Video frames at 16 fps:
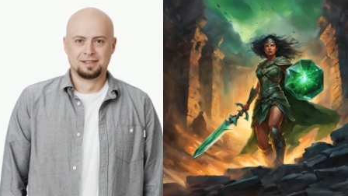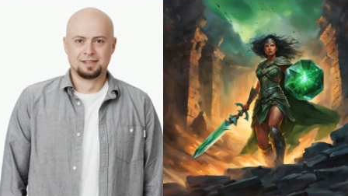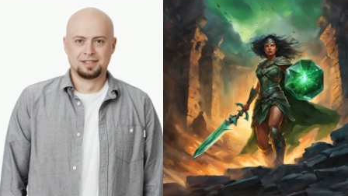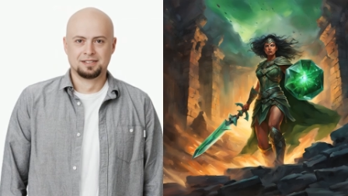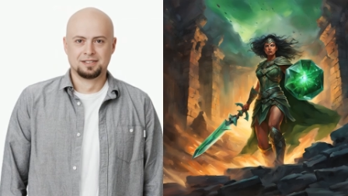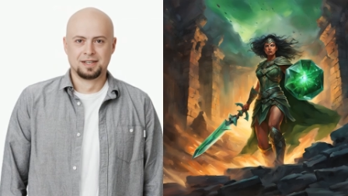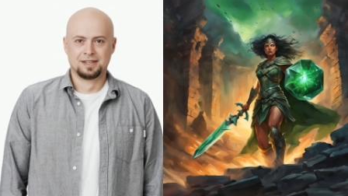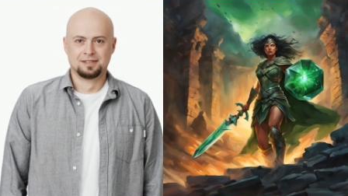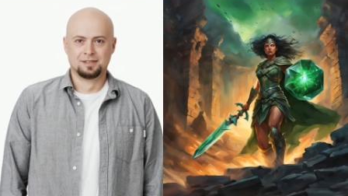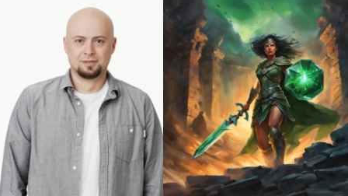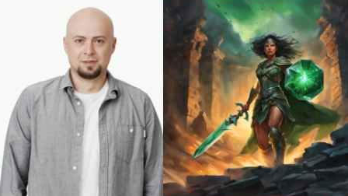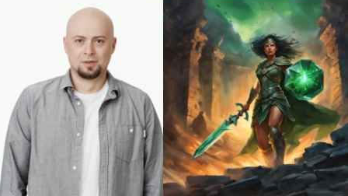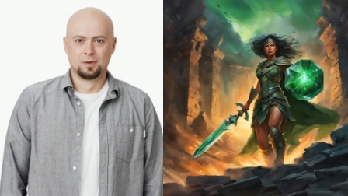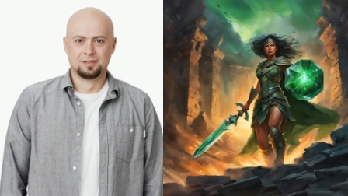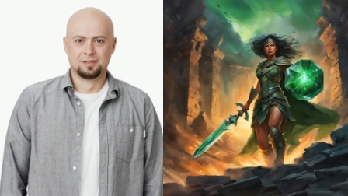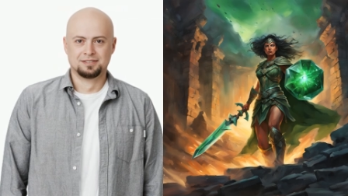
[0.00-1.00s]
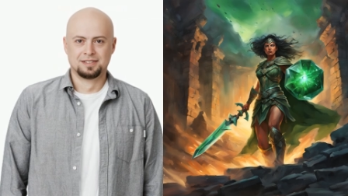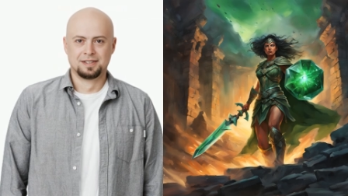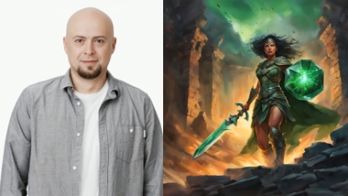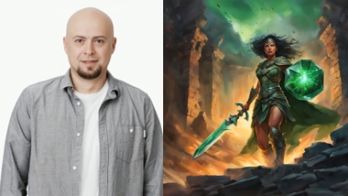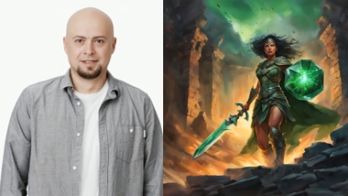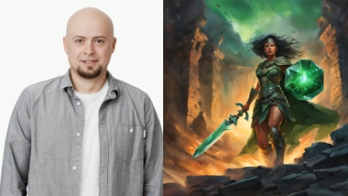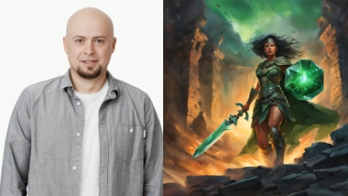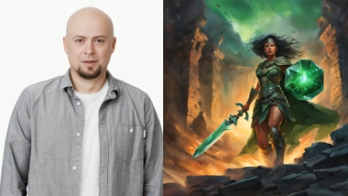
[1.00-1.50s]
the Shadow Lord
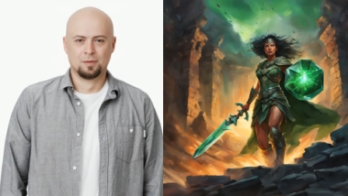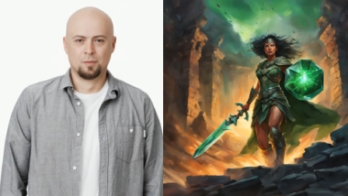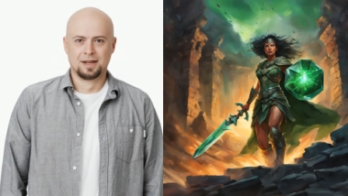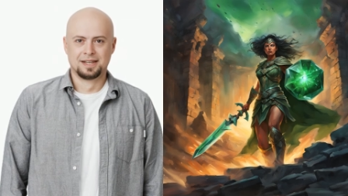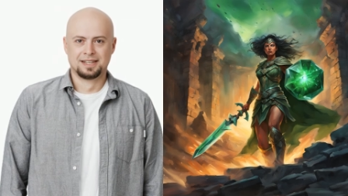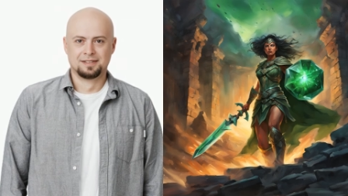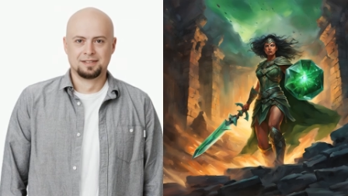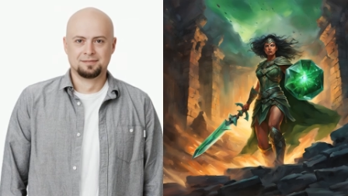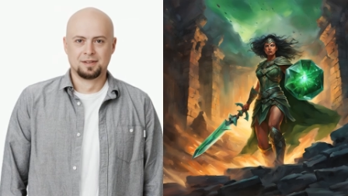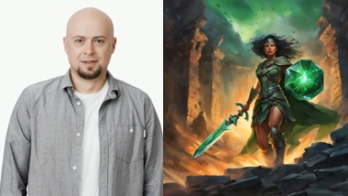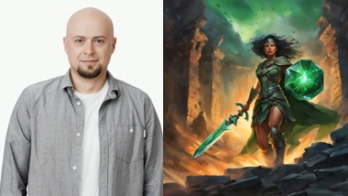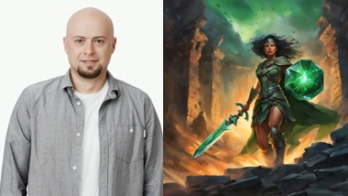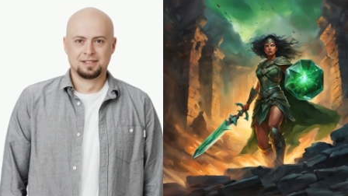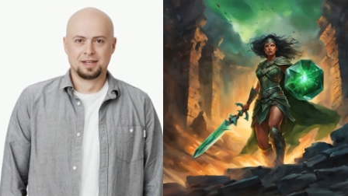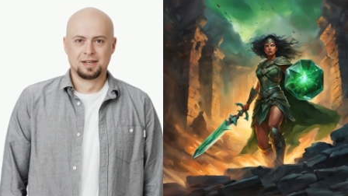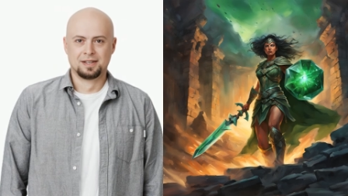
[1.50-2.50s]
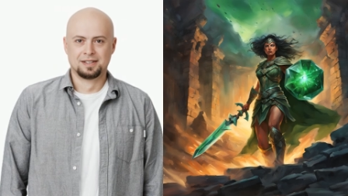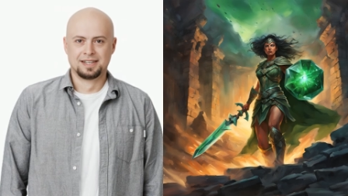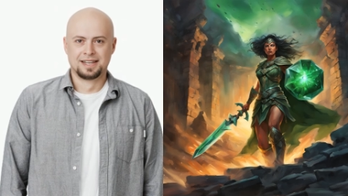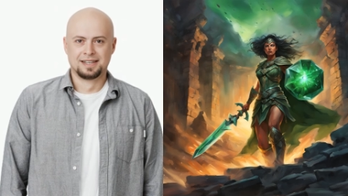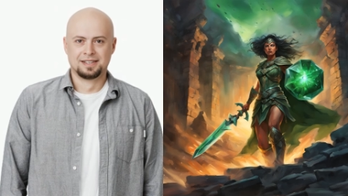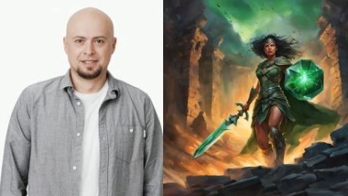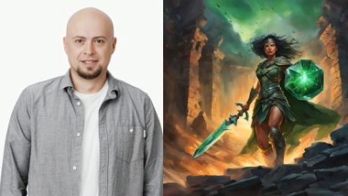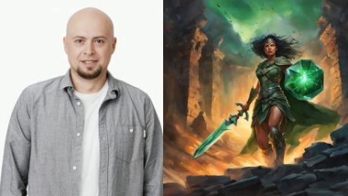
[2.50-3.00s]
summoned a wave of dark
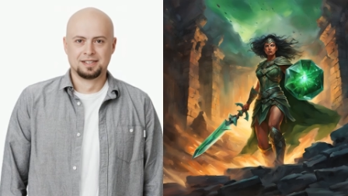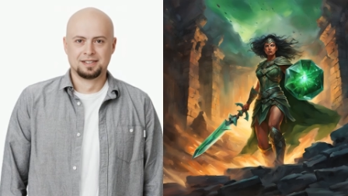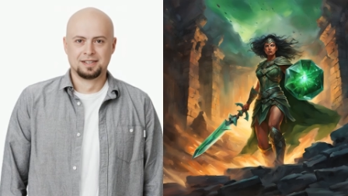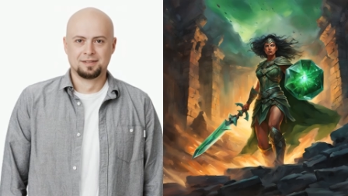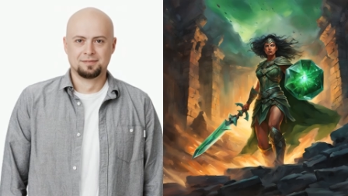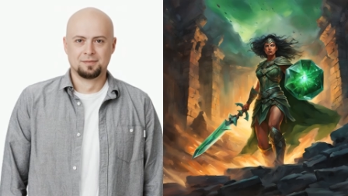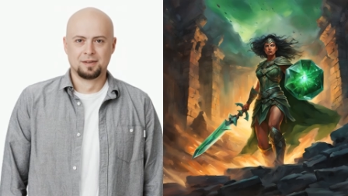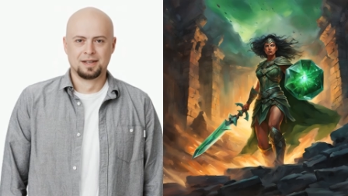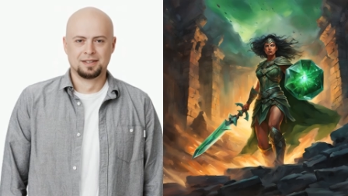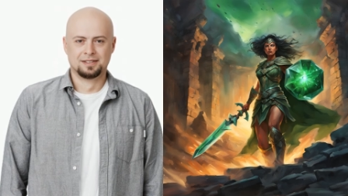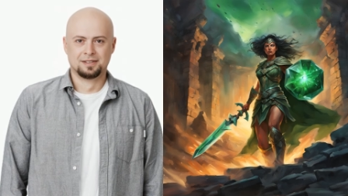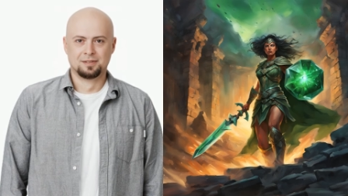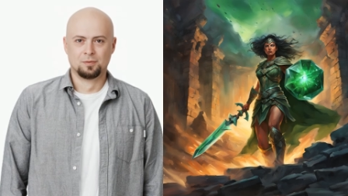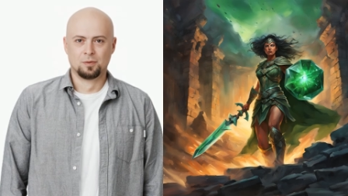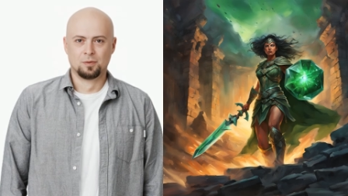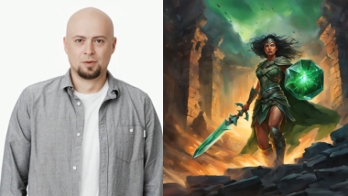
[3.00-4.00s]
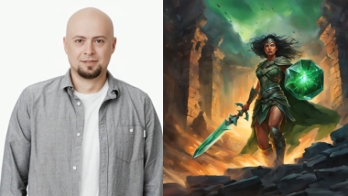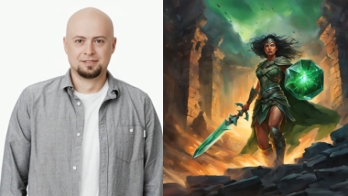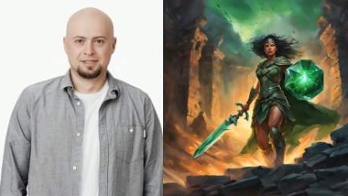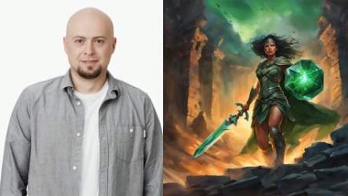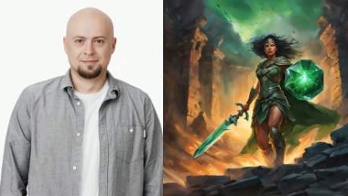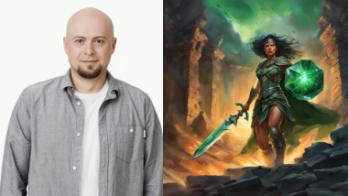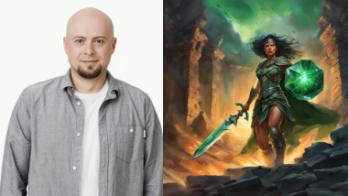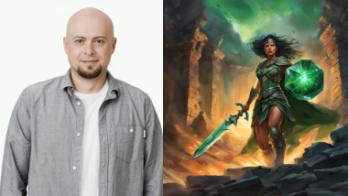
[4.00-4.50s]
energy that rushed
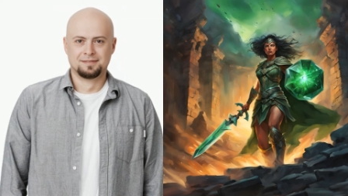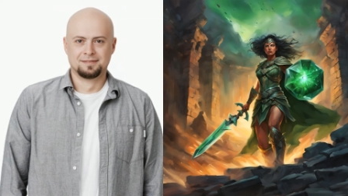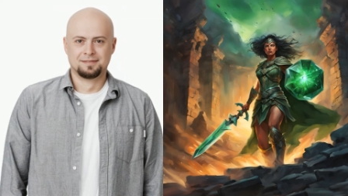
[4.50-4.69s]
towards them.